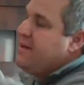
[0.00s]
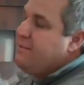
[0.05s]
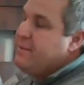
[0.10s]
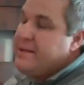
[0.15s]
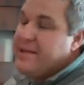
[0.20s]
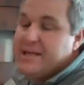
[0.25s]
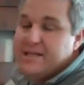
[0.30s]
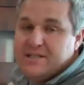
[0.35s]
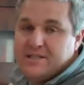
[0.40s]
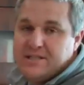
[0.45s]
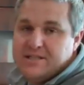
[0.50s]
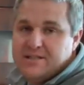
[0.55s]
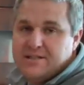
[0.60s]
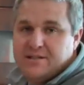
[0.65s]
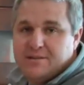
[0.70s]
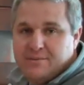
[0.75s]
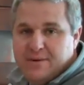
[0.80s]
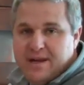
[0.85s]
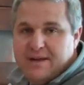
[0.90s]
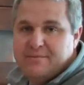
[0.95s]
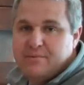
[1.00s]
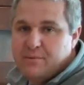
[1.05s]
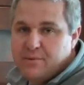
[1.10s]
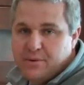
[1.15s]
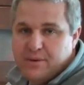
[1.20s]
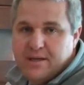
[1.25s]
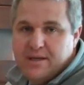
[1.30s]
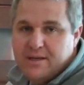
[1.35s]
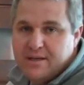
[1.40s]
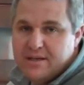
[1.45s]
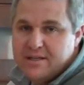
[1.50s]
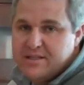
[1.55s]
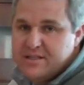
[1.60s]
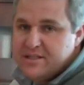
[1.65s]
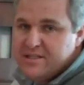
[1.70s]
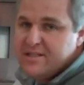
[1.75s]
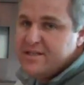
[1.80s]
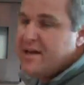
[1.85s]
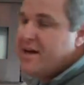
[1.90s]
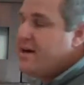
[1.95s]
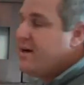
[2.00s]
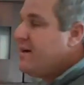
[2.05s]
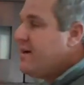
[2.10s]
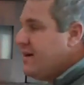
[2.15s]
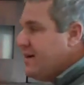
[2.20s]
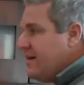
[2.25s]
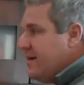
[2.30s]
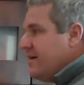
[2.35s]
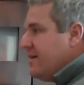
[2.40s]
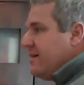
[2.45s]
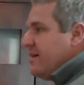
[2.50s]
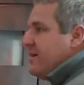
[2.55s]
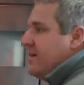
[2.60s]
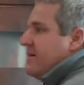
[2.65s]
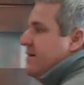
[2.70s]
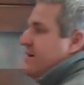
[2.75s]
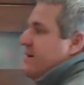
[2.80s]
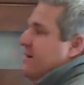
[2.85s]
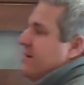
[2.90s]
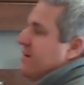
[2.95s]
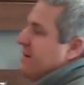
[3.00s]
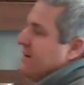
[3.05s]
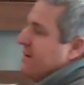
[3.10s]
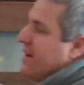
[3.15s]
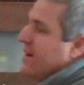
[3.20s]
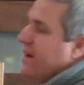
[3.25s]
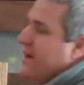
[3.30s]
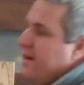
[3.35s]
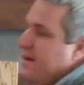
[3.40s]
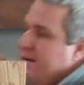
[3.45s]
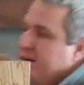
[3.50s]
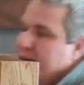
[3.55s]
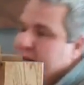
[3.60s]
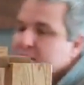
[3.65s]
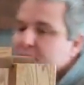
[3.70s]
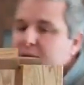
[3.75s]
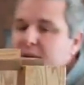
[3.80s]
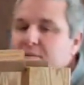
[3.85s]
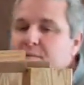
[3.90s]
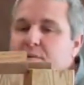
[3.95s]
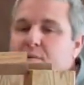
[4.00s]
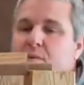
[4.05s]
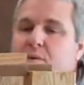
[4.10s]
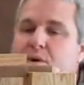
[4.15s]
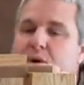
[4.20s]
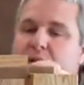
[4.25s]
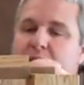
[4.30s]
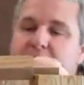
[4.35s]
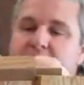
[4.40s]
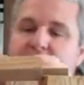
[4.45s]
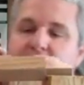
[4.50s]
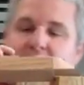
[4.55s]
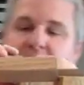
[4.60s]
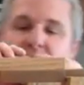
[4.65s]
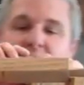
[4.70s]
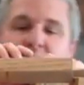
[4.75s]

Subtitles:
But that's just so that we have a really good snug unit when we're all said and